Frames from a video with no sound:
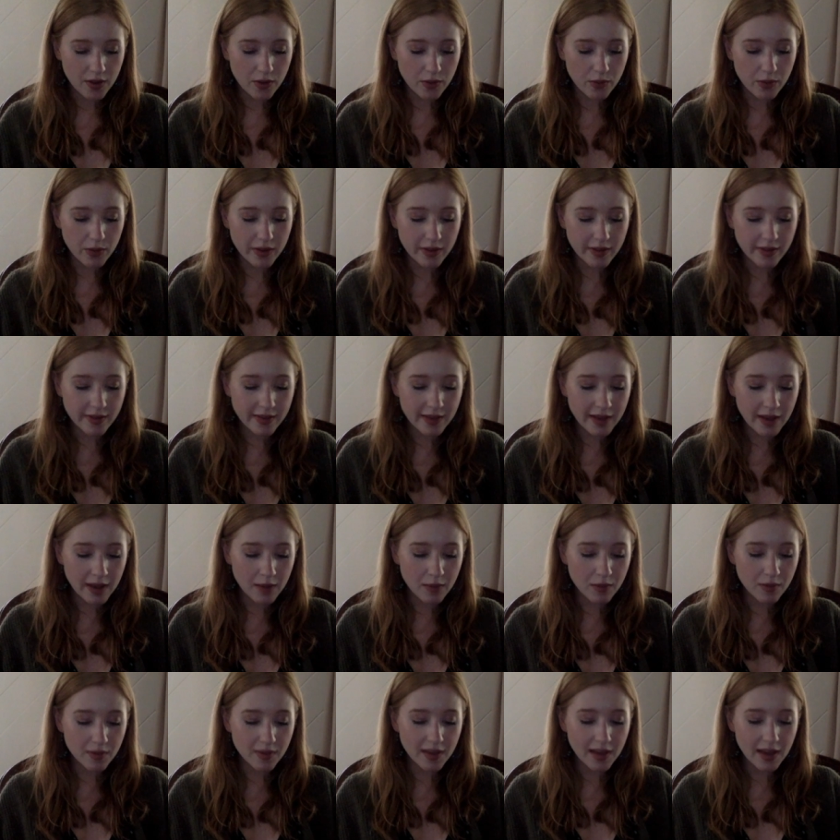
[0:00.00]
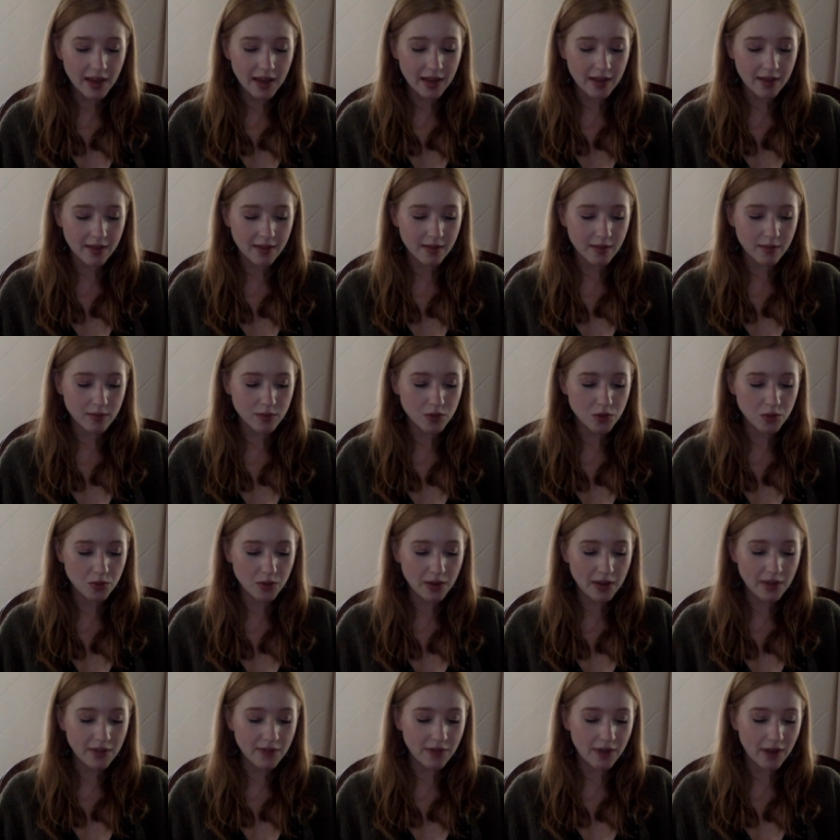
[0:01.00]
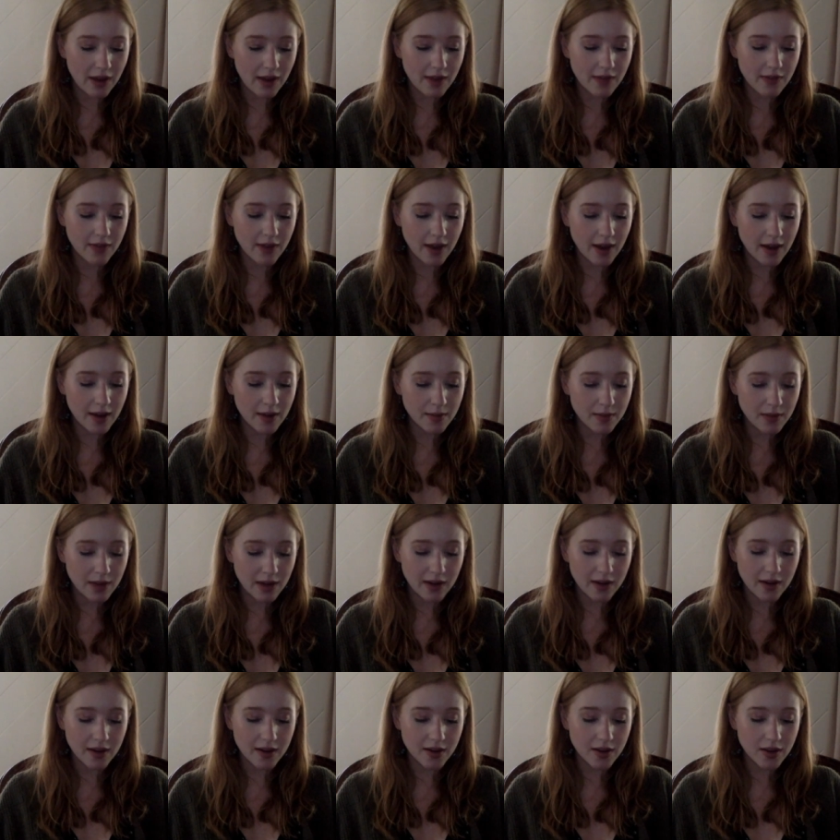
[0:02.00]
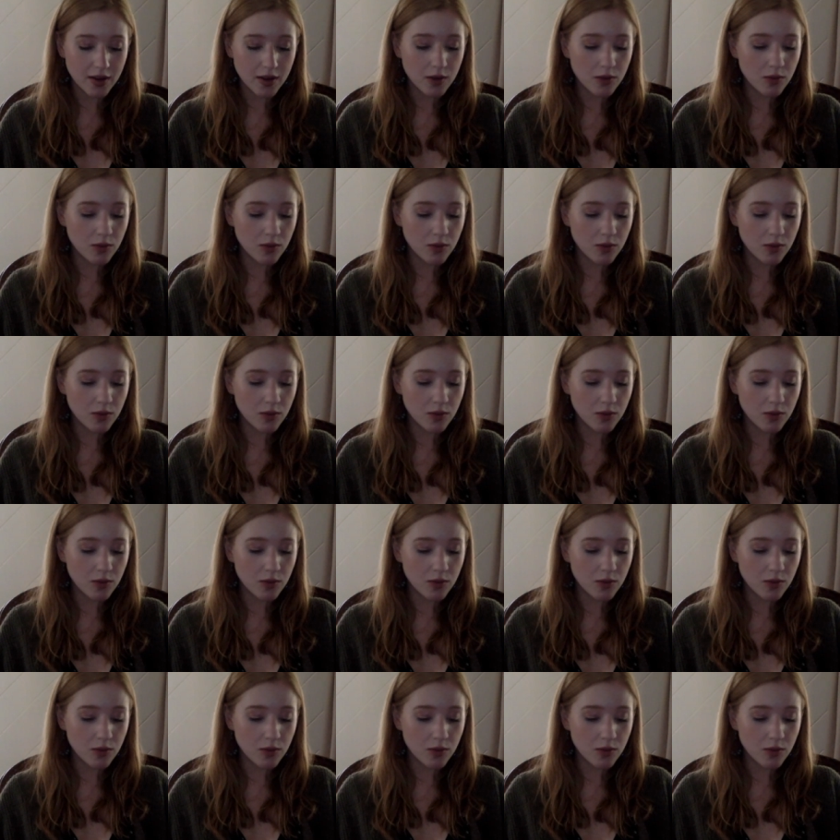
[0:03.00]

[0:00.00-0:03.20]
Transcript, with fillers: When Sam was a handsome 25, unmarried,